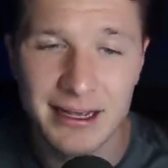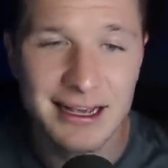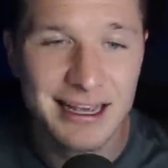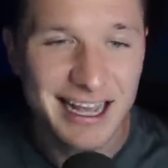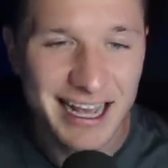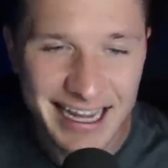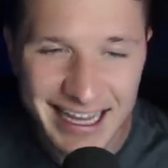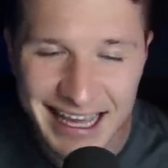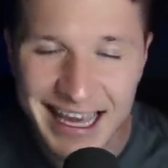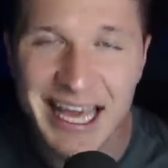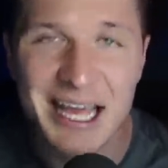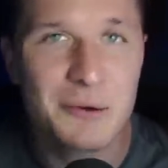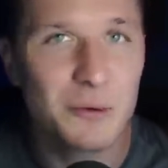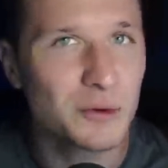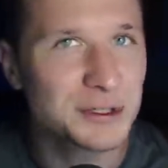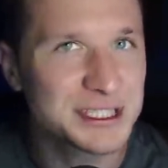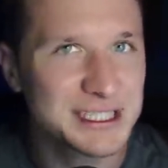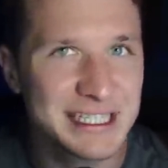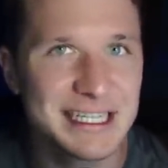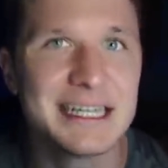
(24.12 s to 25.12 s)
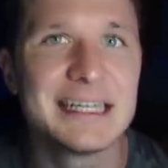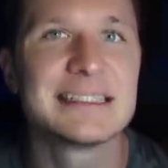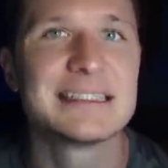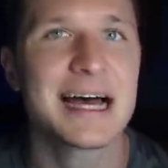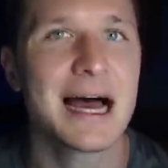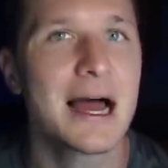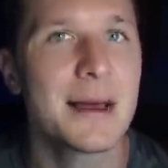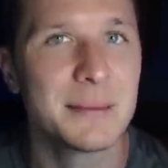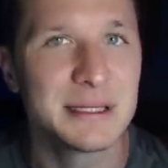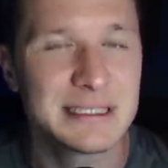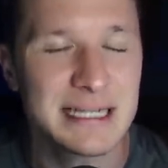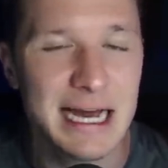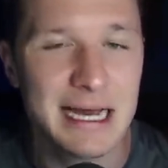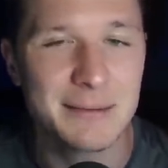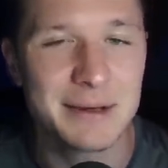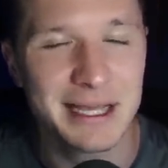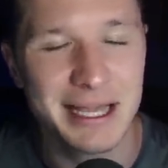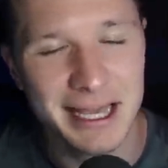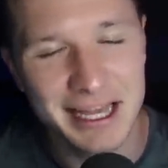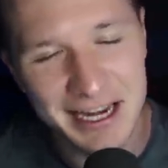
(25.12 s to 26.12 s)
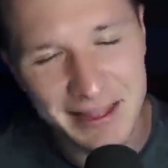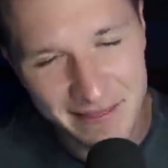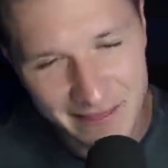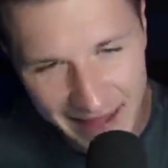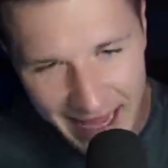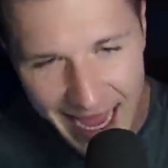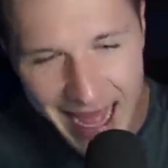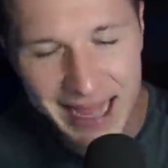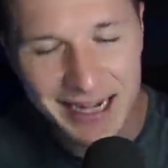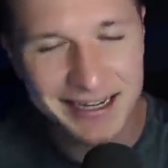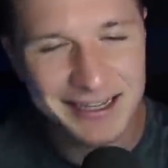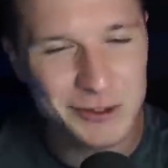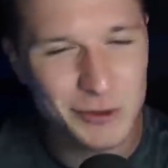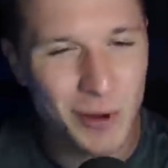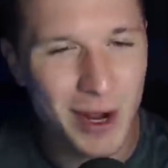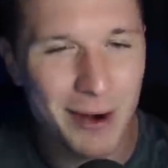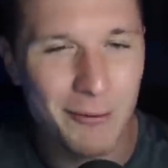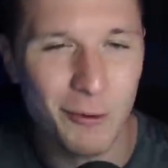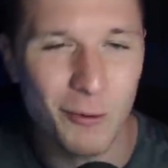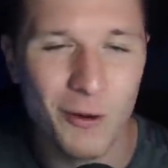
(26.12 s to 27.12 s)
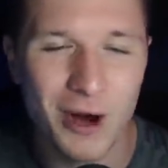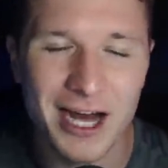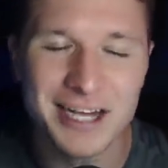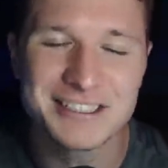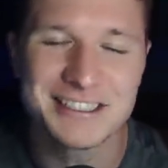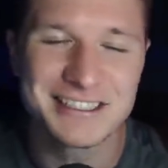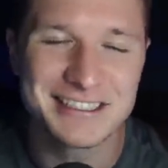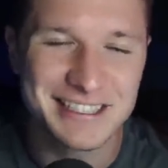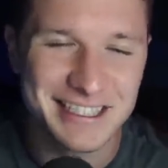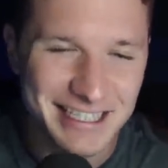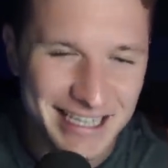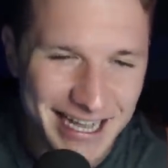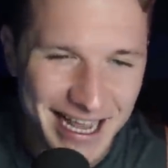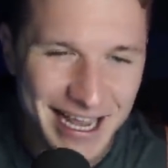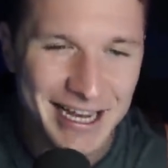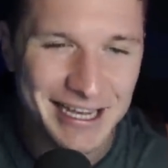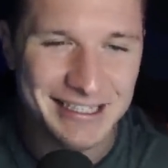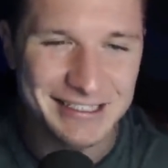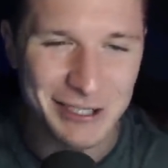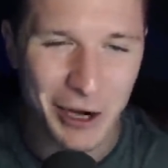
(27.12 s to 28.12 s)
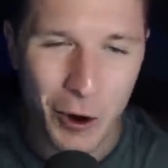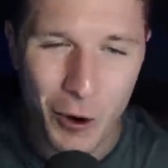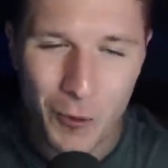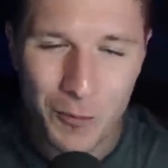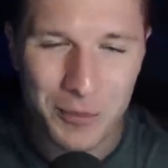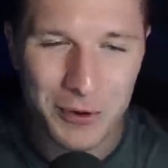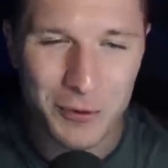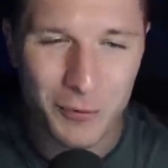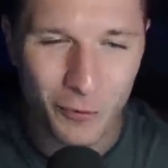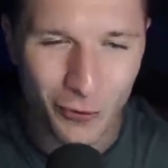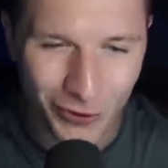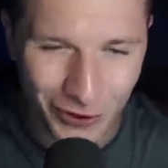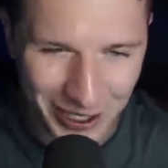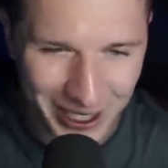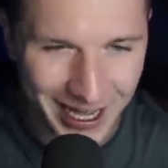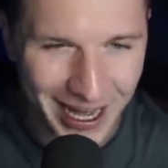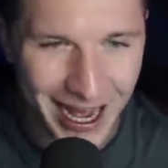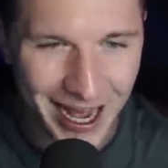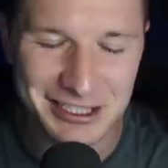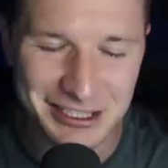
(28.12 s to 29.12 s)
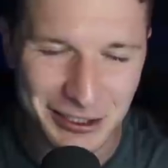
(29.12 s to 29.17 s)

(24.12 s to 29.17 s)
again, we're seeing time and time again. And that is why we're watching today's open workout.